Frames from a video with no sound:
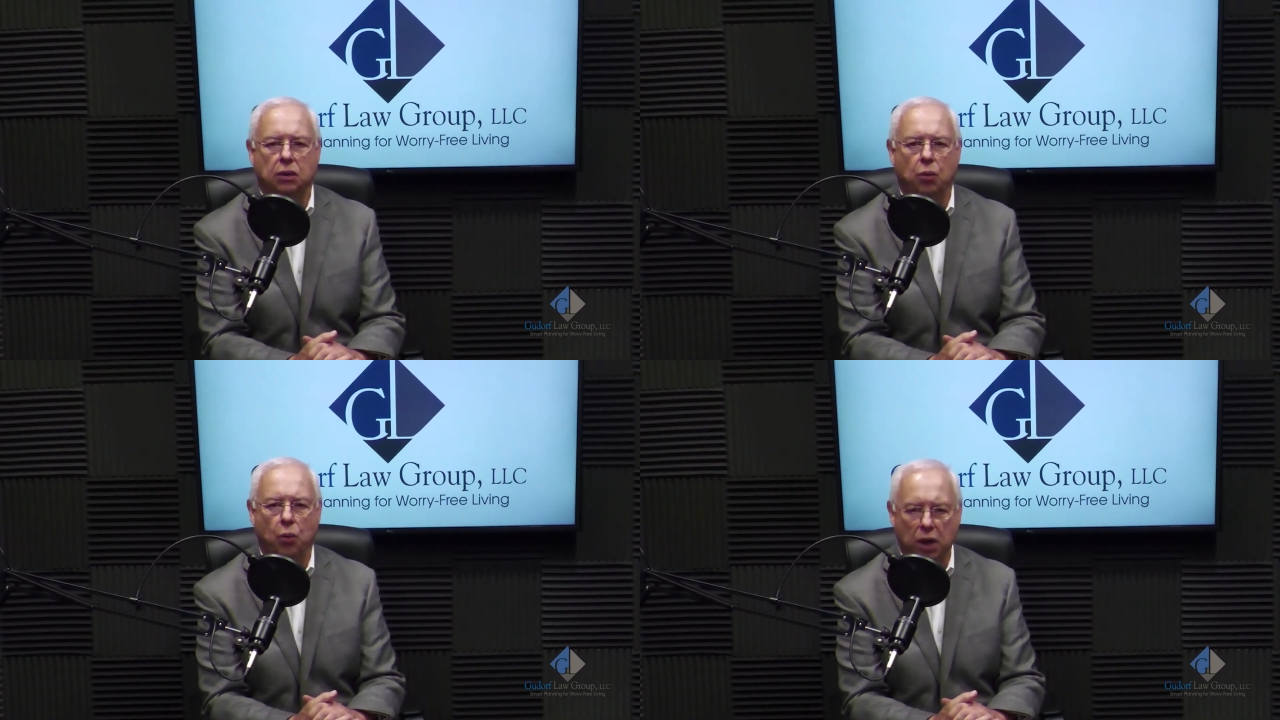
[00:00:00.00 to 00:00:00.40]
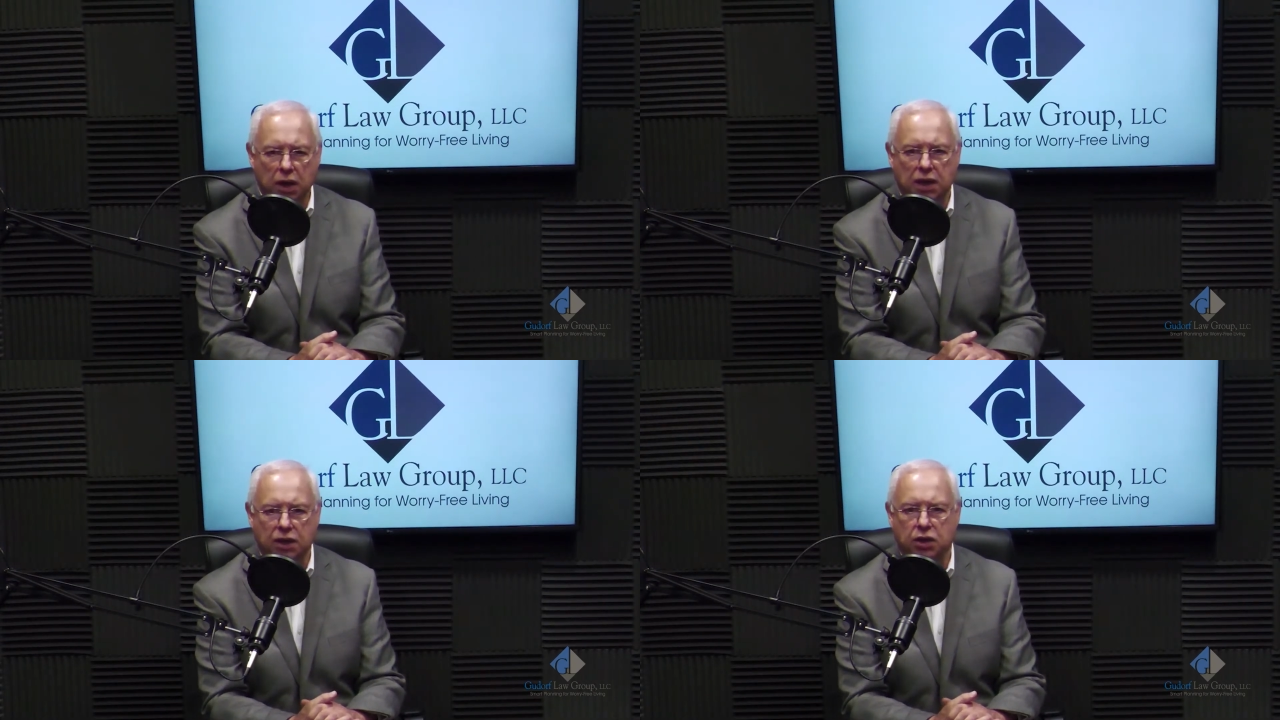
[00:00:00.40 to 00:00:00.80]

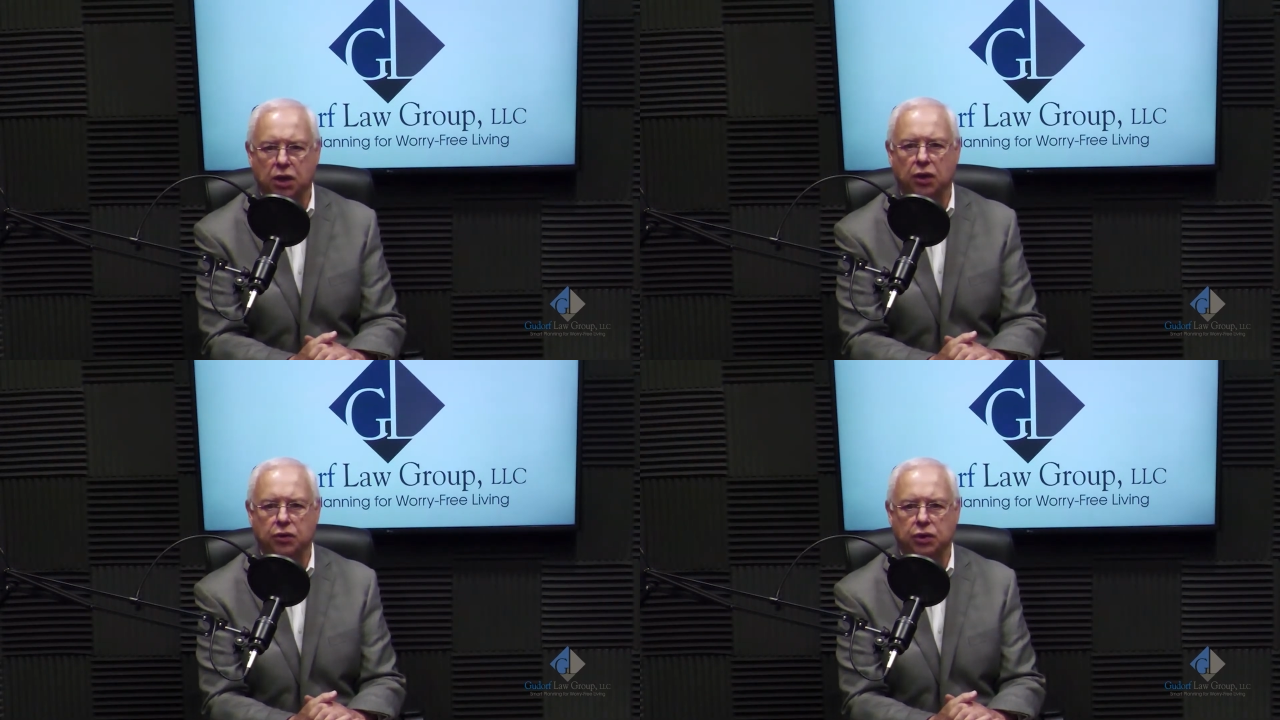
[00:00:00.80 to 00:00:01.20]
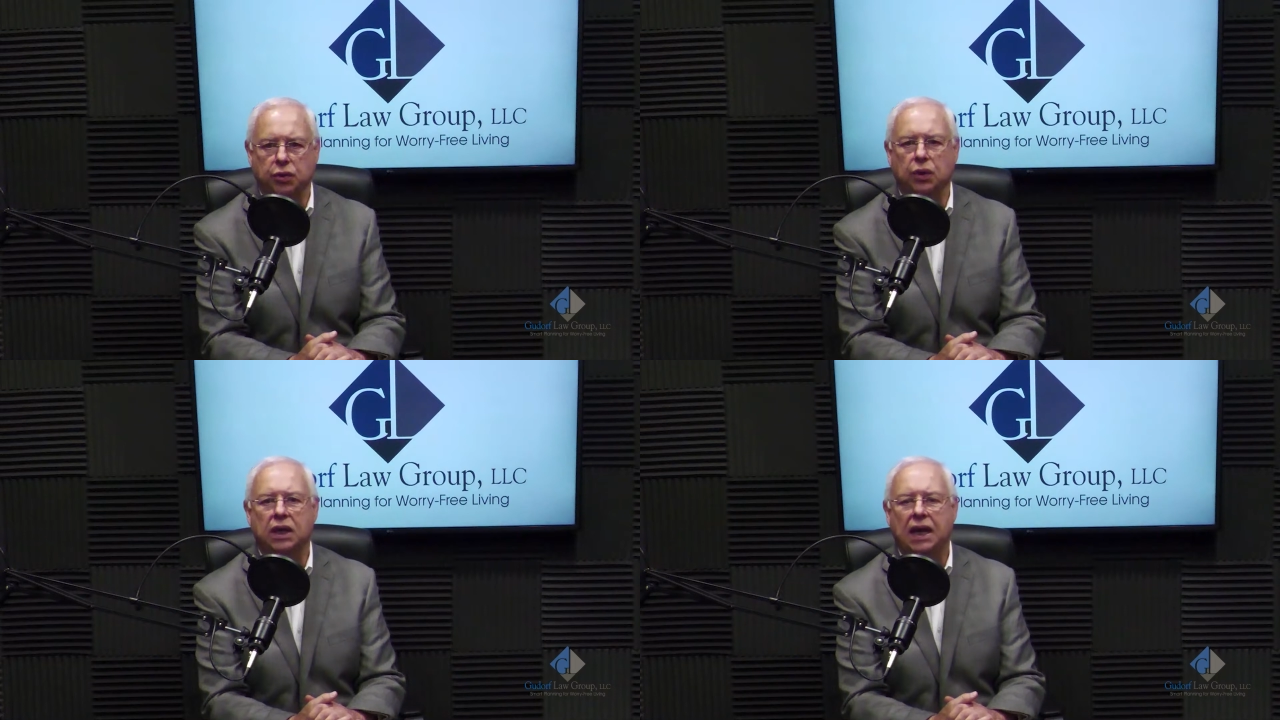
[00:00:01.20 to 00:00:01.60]
wanted it to go
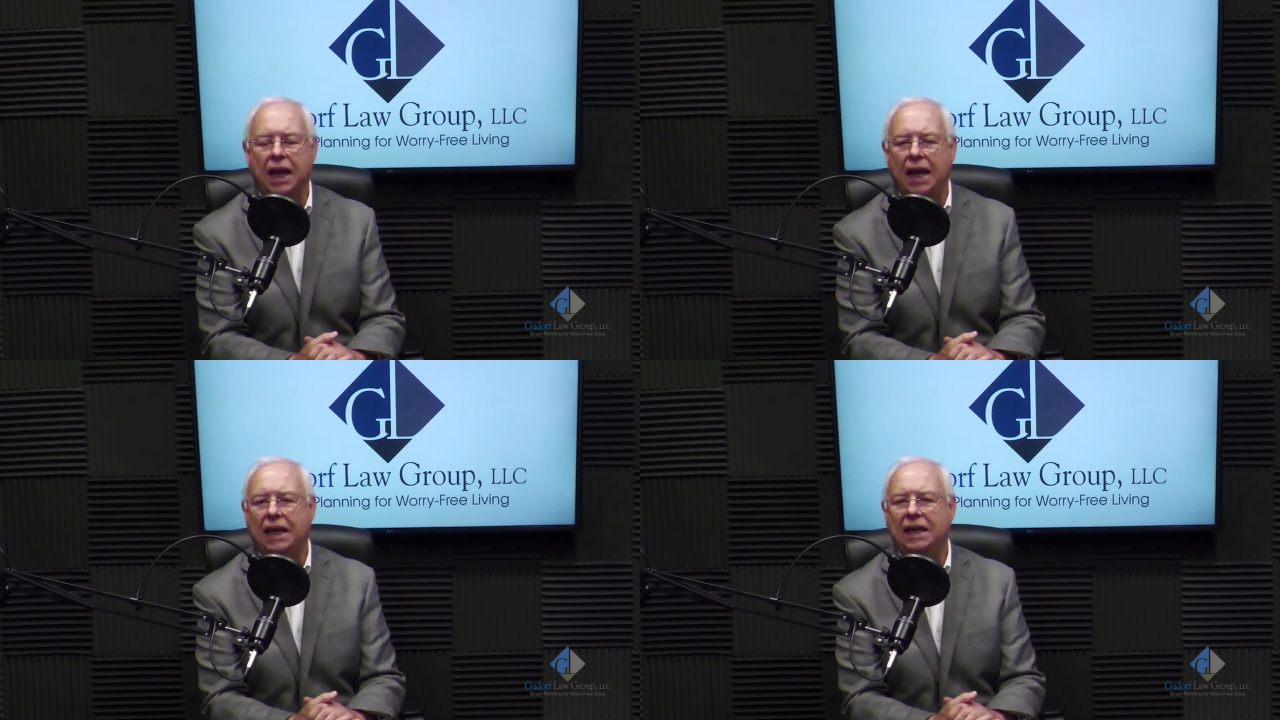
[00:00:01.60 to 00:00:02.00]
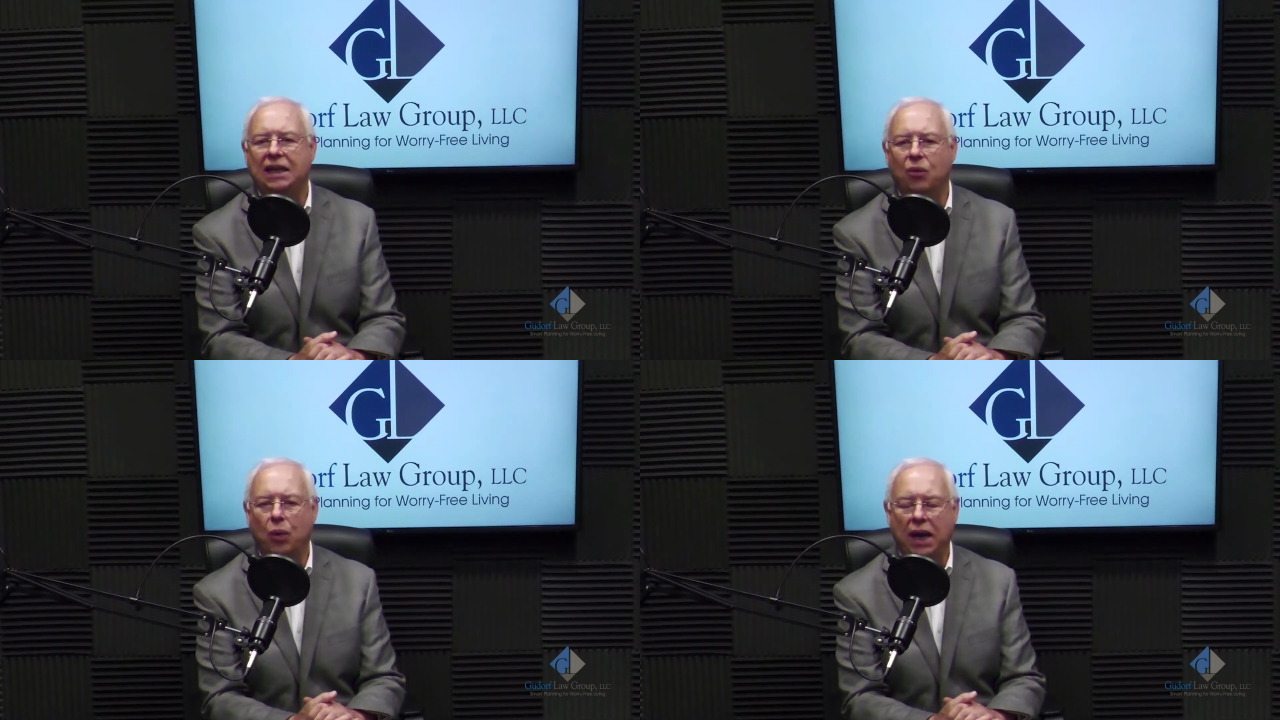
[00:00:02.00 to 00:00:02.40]
to and in
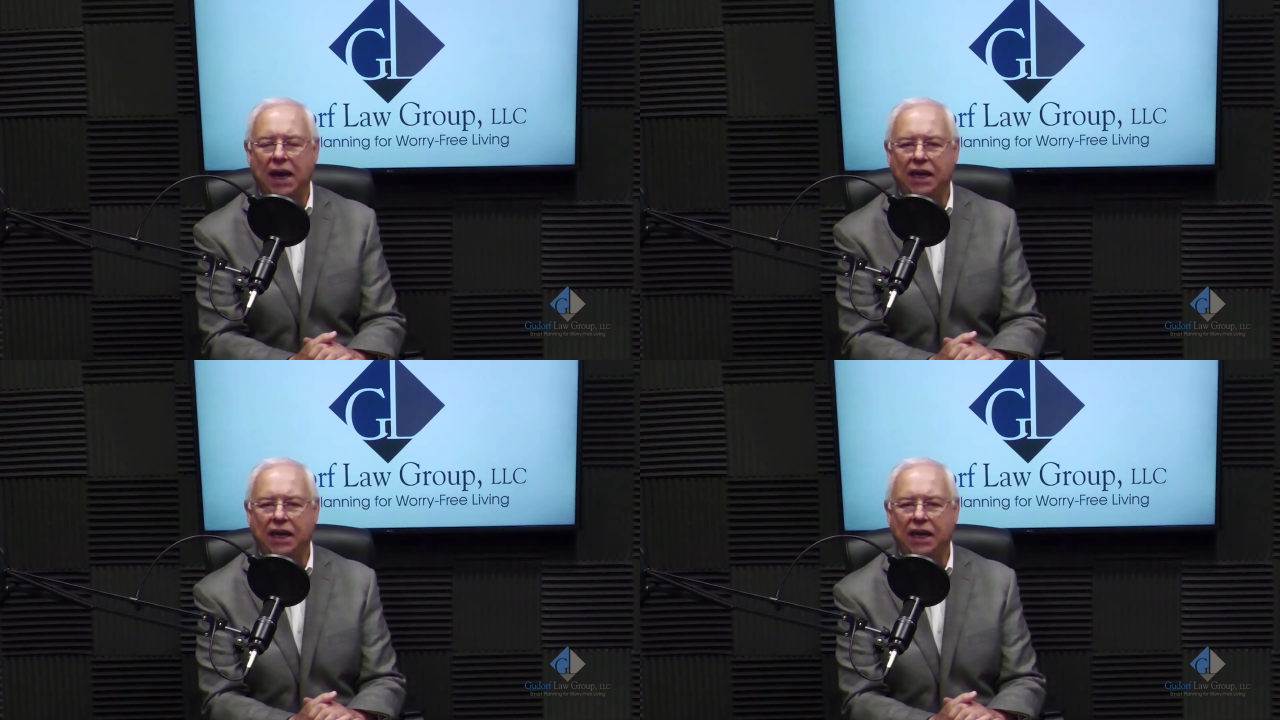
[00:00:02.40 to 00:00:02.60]
the way